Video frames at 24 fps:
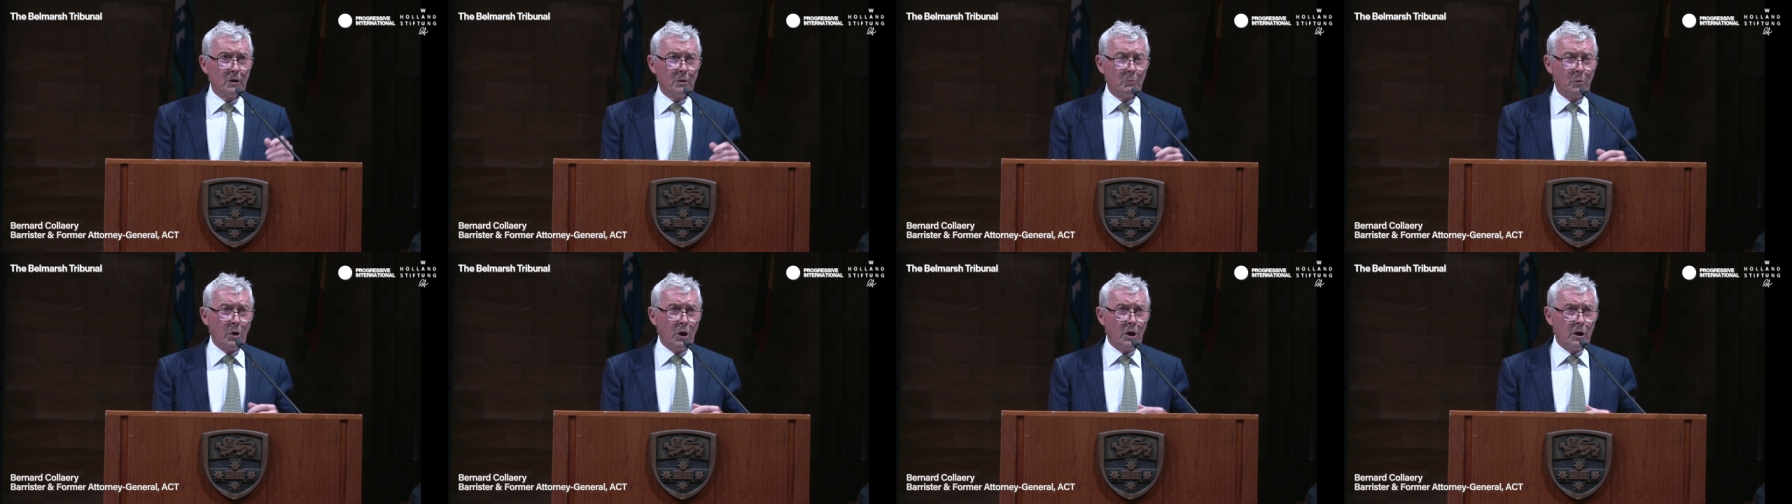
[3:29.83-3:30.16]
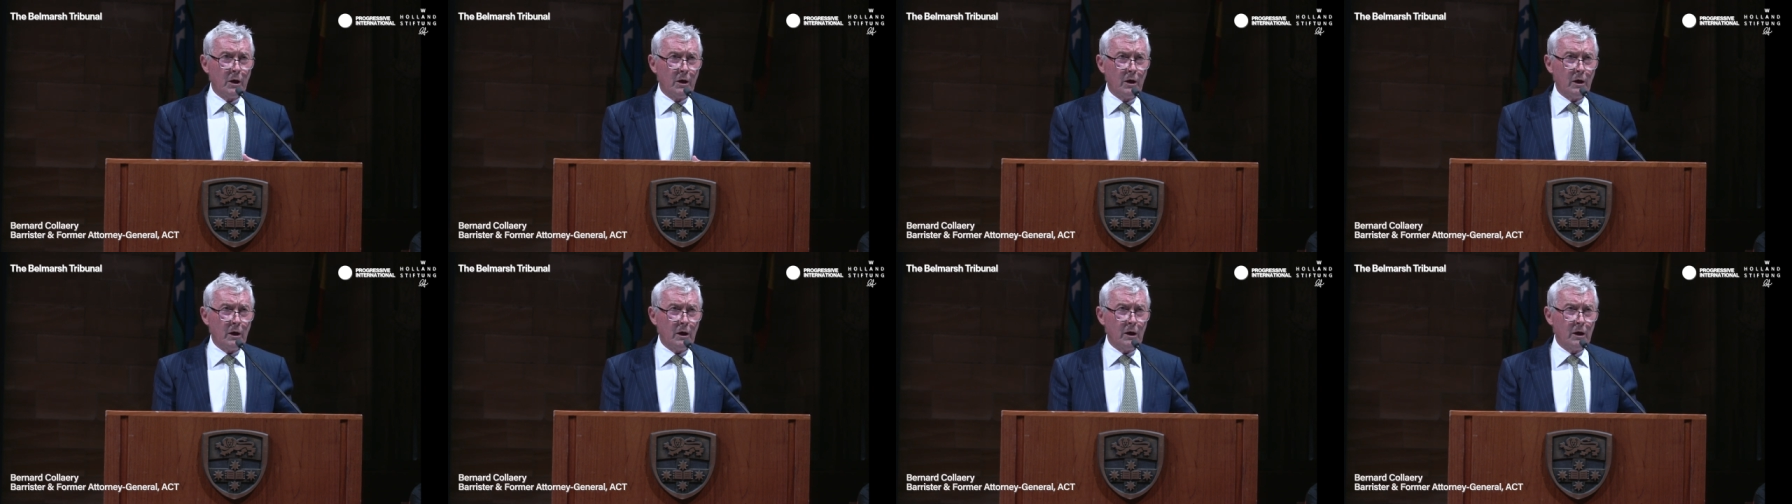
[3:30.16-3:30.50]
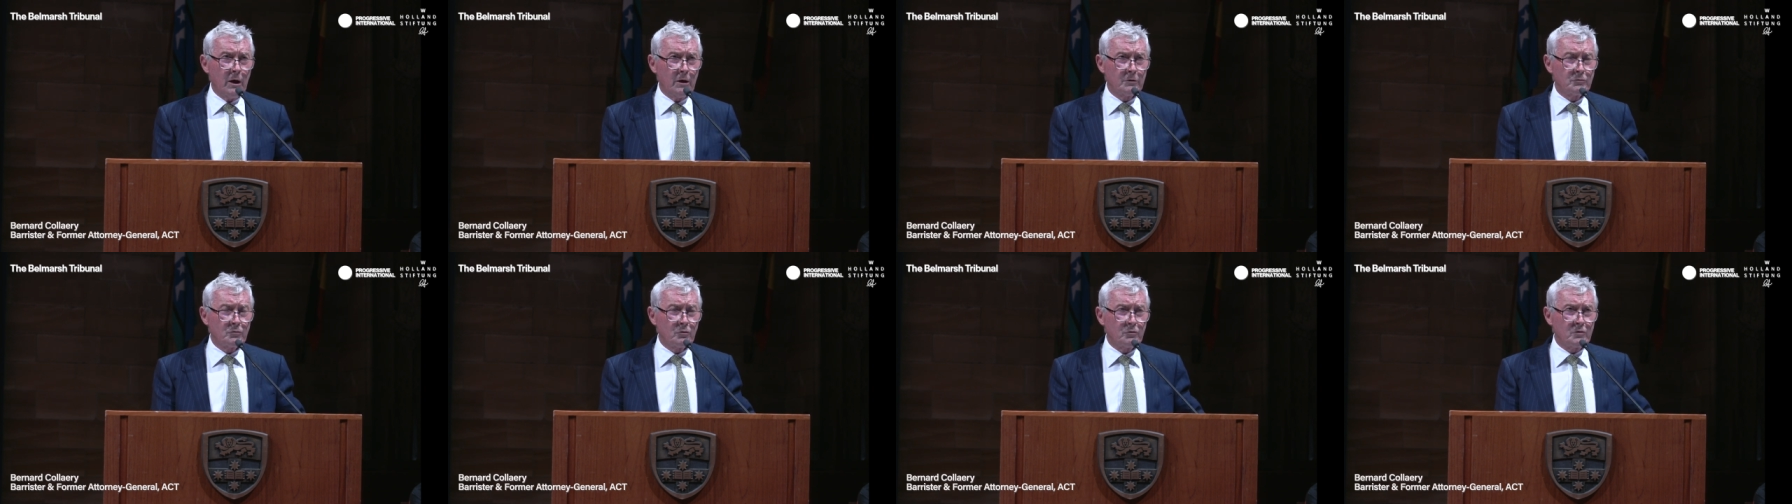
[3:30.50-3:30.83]
by
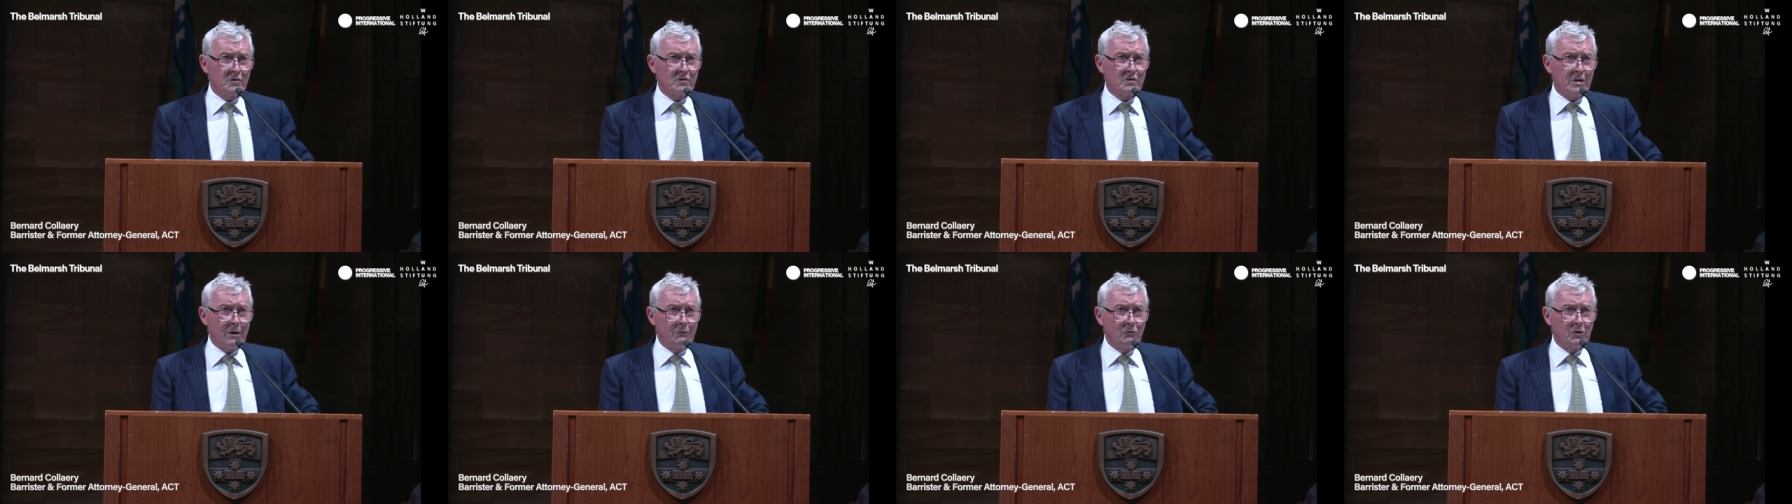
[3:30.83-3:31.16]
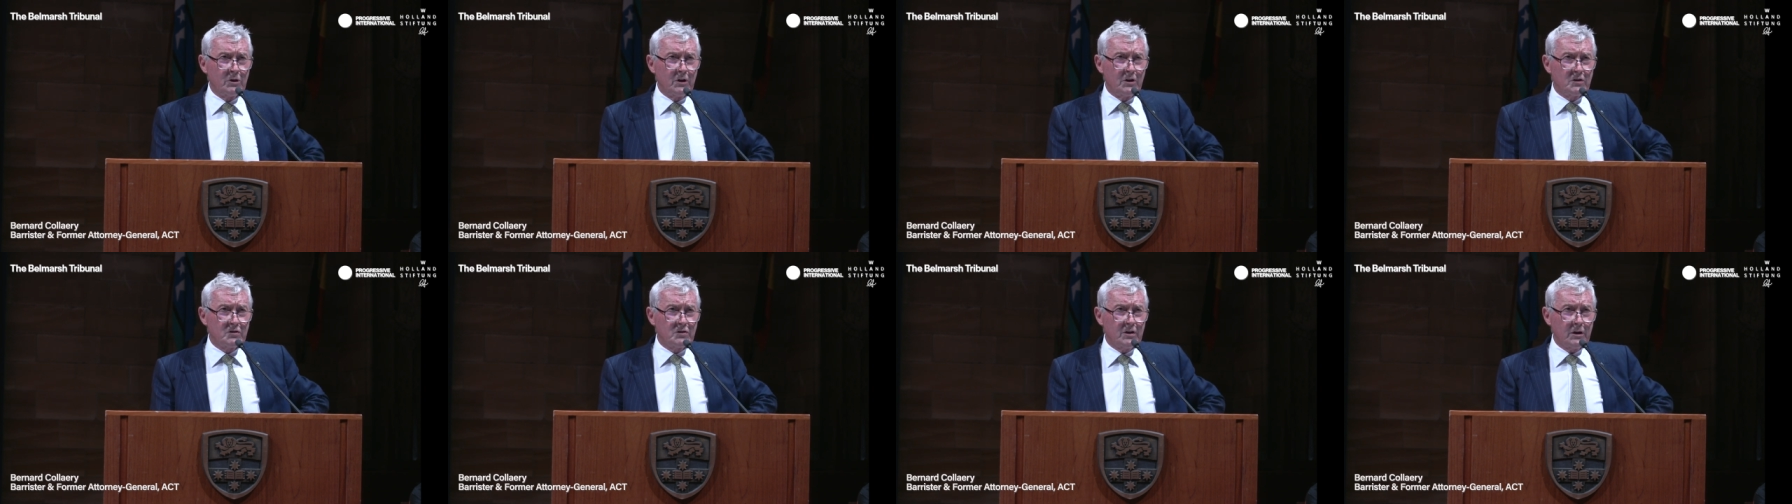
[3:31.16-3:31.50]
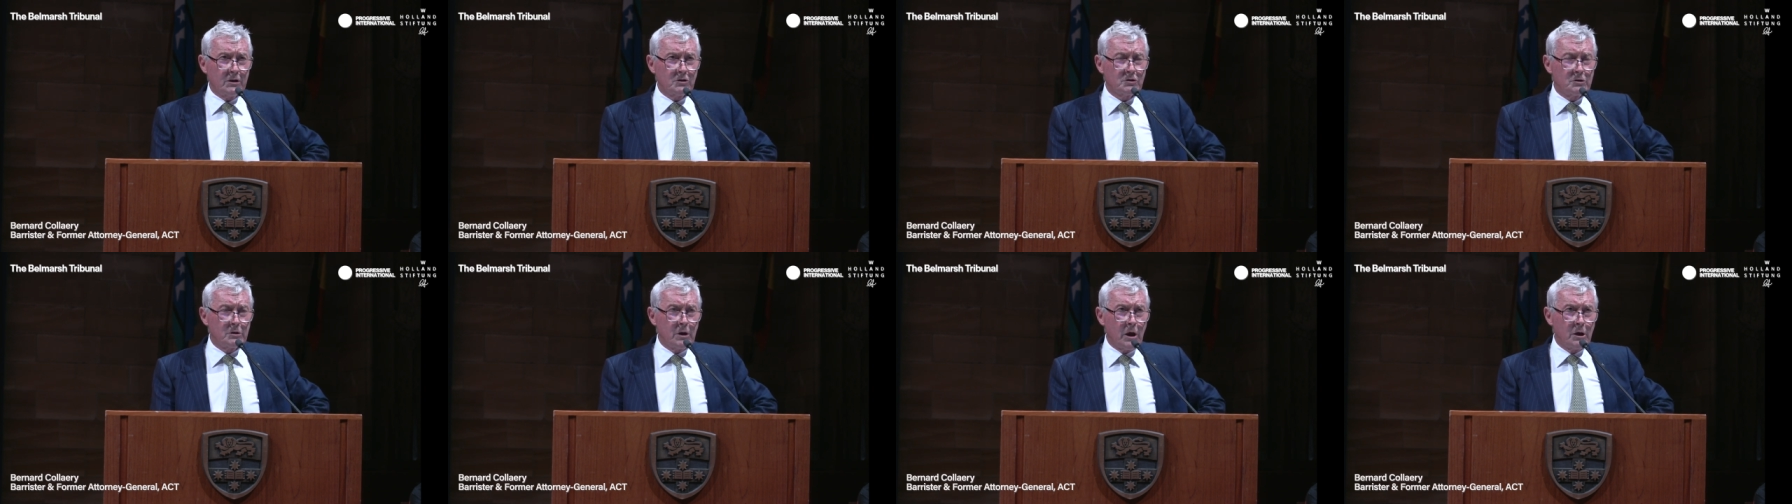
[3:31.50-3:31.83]

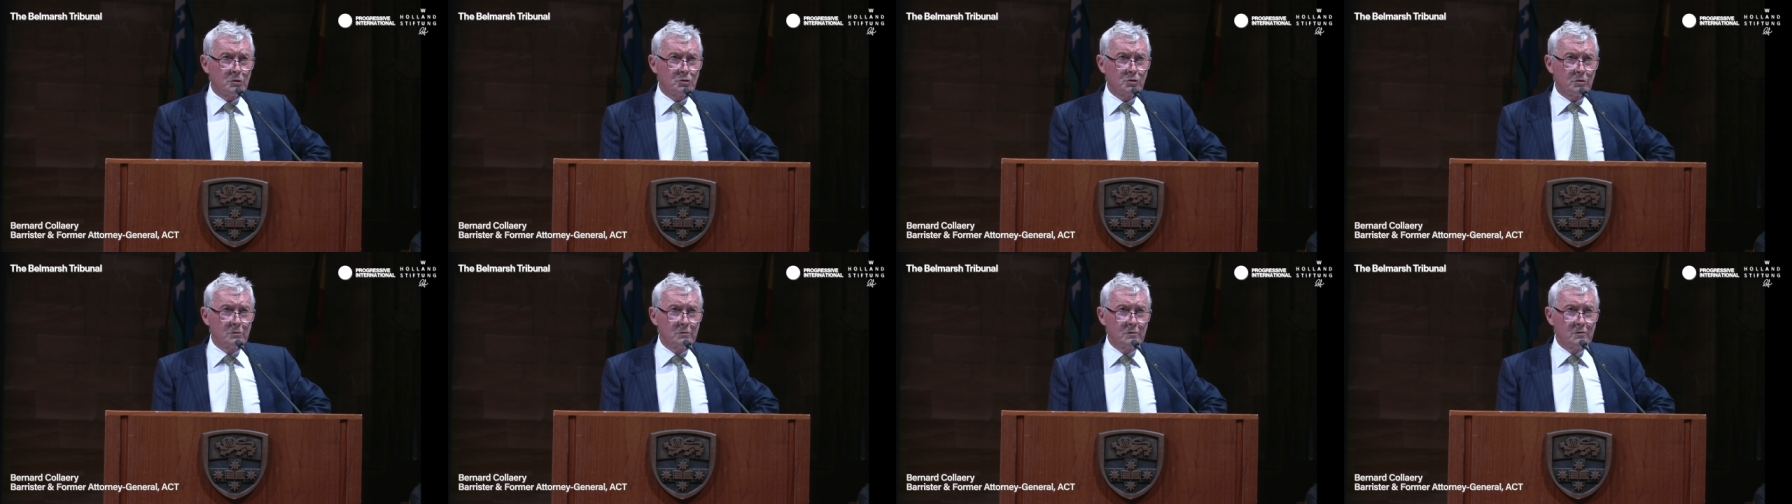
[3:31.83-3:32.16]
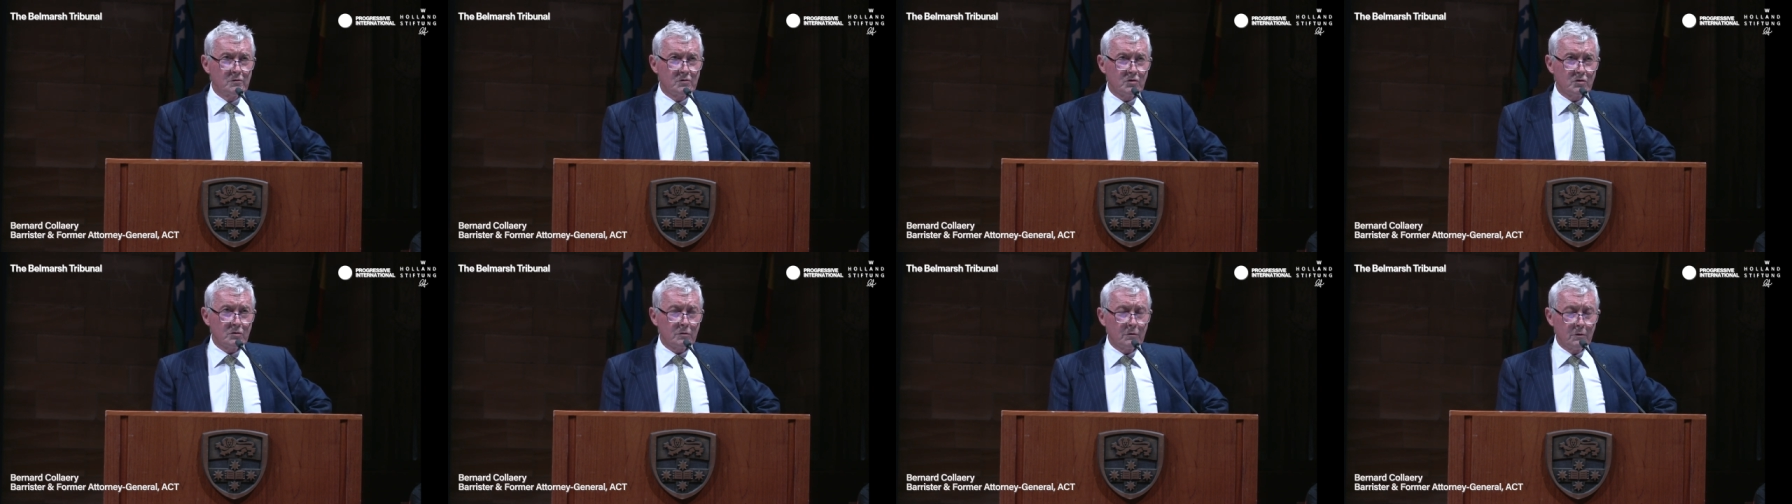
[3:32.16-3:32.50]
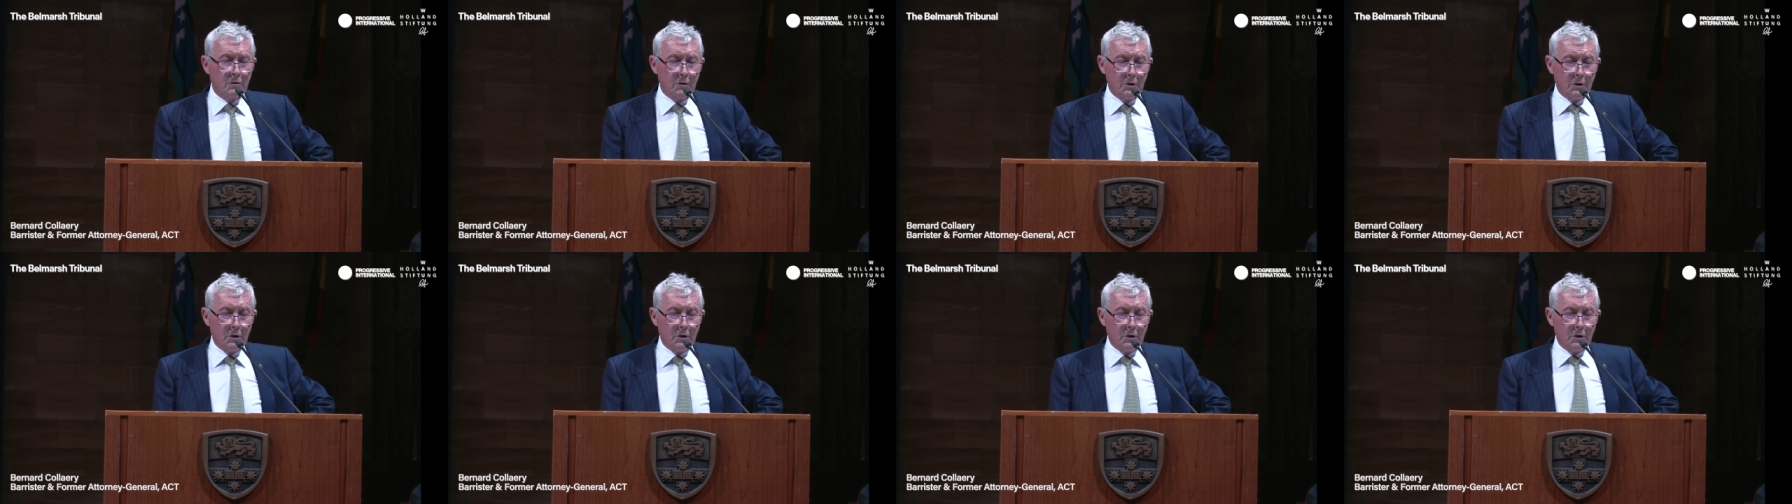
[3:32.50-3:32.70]
176 nations,